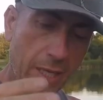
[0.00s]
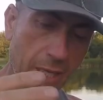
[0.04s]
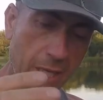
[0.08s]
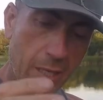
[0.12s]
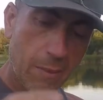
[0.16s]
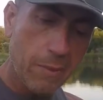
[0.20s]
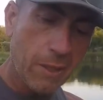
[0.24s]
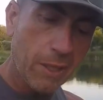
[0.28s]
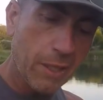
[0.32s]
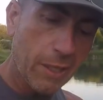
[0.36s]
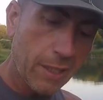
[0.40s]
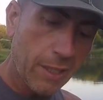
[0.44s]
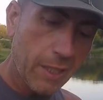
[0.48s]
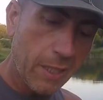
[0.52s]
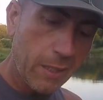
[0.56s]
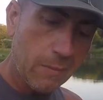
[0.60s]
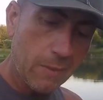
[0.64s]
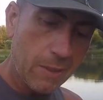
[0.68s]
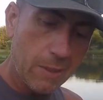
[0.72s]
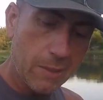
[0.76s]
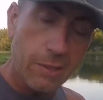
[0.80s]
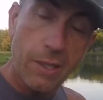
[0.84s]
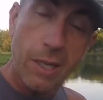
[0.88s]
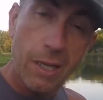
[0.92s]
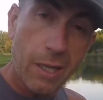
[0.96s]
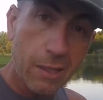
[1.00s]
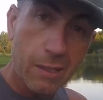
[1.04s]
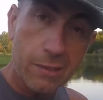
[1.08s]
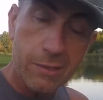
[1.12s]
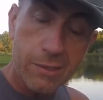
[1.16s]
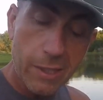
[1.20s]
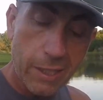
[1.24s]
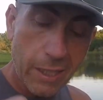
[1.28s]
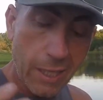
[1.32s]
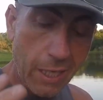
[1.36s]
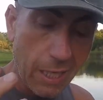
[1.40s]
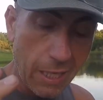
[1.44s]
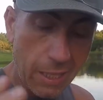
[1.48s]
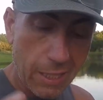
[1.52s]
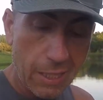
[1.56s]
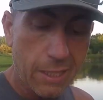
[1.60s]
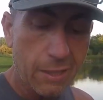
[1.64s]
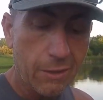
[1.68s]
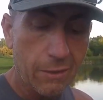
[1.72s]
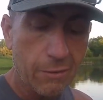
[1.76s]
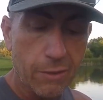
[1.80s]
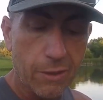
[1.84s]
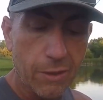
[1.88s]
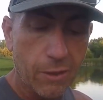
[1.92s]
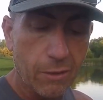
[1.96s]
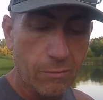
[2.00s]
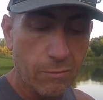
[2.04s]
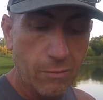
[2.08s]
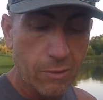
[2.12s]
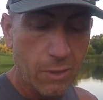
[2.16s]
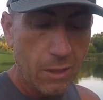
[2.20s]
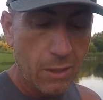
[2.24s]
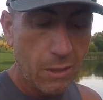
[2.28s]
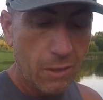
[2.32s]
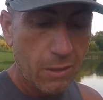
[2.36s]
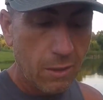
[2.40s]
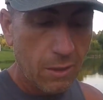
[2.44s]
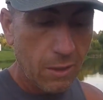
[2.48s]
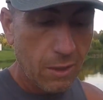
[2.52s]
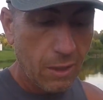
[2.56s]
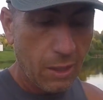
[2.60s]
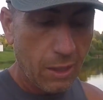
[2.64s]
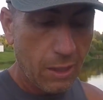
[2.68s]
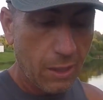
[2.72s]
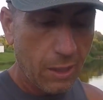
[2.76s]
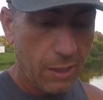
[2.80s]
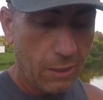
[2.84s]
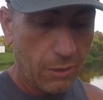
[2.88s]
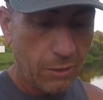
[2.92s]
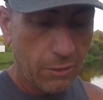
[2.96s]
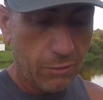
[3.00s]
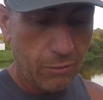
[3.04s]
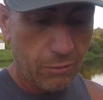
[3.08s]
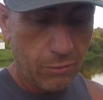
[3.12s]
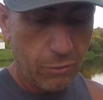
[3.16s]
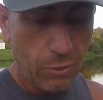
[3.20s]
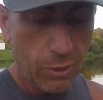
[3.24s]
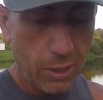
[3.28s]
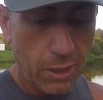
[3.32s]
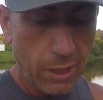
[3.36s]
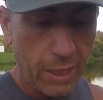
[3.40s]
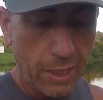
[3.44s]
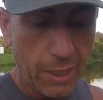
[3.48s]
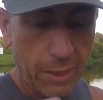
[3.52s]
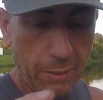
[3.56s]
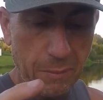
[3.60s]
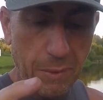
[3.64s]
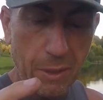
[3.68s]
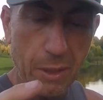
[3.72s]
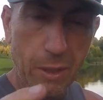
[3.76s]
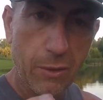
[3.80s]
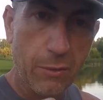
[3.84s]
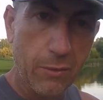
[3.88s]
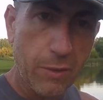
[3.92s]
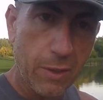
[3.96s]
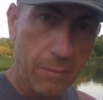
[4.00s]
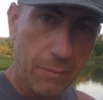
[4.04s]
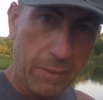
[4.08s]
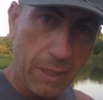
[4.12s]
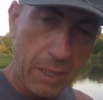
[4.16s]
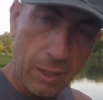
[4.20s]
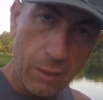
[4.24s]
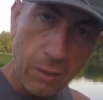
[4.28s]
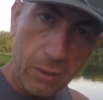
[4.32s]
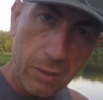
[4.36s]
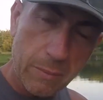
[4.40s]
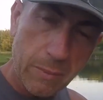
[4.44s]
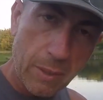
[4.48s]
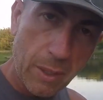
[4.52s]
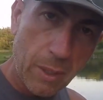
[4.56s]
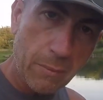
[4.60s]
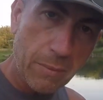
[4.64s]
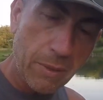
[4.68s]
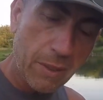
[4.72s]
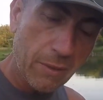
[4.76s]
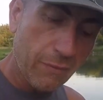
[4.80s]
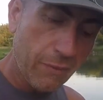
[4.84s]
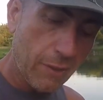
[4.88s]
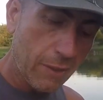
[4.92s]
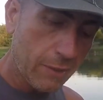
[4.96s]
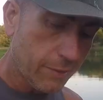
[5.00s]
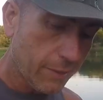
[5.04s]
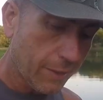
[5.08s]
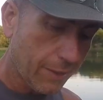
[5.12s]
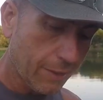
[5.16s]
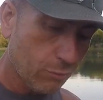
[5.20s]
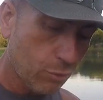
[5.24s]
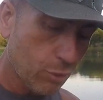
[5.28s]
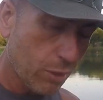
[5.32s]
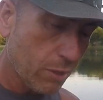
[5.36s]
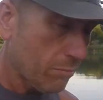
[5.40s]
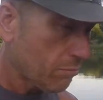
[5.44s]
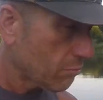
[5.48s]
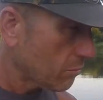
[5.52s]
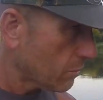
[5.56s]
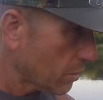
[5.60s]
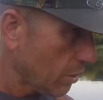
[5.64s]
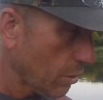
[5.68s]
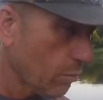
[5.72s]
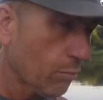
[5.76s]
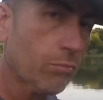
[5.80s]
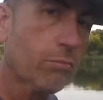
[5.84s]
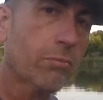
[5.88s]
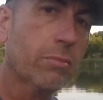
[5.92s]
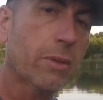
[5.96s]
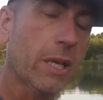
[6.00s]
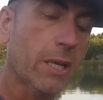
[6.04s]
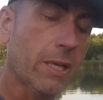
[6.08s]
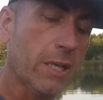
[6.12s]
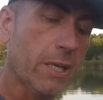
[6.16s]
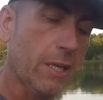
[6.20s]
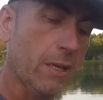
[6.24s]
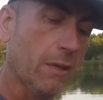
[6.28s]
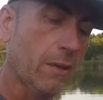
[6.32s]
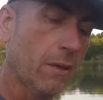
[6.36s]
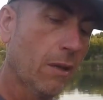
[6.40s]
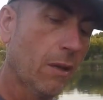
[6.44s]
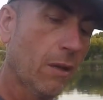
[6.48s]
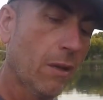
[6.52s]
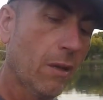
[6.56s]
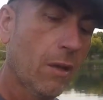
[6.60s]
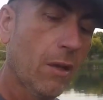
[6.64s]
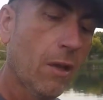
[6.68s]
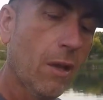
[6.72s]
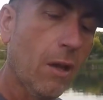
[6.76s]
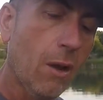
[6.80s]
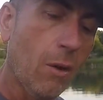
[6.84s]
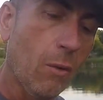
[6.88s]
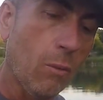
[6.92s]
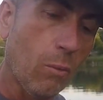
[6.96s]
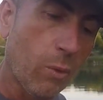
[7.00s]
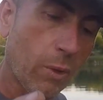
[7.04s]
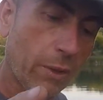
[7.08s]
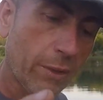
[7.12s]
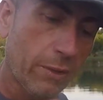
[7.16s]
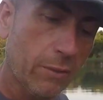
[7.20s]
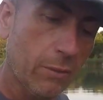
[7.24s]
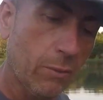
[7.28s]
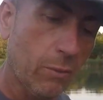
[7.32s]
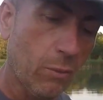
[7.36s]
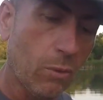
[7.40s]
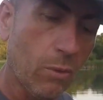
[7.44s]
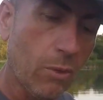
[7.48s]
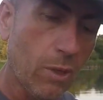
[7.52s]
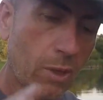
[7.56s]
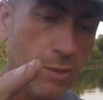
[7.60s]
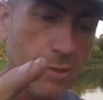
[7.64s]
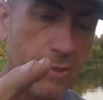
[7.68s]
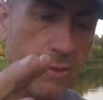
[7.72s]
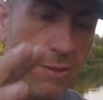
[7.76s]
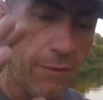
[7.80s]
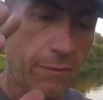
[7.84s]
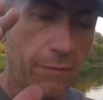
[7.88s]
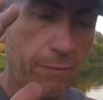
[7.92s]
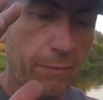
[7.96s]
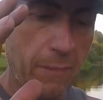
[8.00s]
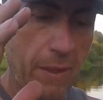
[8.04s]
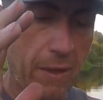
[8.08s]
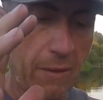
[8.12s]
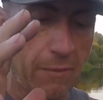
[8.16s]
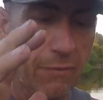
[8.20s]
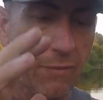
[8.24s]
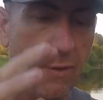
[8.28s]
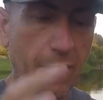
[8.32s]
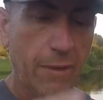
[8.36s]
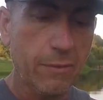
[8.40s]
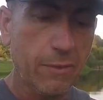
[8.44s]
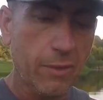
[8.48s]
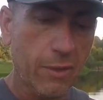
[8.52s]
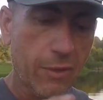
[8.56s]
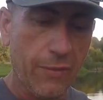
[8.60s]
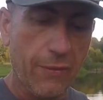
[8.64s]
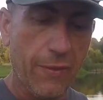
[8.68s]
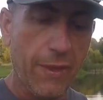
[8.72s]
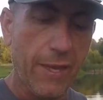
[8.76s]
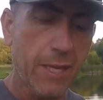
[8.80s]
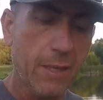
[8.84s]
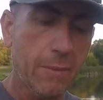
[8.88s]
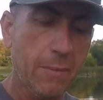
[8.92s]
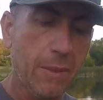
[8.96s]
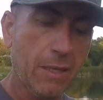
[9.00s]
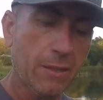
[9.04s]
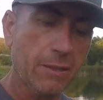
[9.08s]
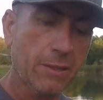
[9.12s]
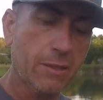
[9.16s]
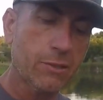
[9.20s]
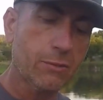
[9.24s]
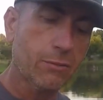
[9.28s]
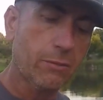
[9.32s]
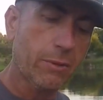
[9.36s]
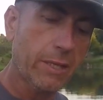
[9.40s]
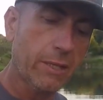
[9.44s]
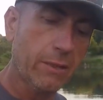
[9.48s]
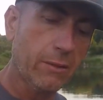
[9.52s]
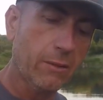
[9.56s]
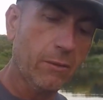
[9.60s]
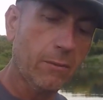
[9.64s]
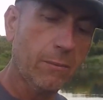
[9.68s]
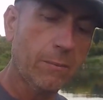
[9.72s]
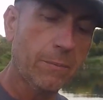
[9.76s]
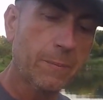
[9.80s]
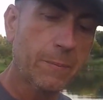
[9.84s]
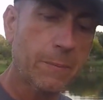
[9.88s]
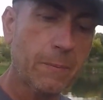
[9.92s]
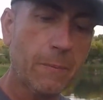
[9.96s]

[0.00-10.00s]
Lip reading: Am I going to keep this? Honestly, I don't know. Do I like it better than my Aldebaran BFS XG? Nope, not yet. What is my favorite thing about this reel?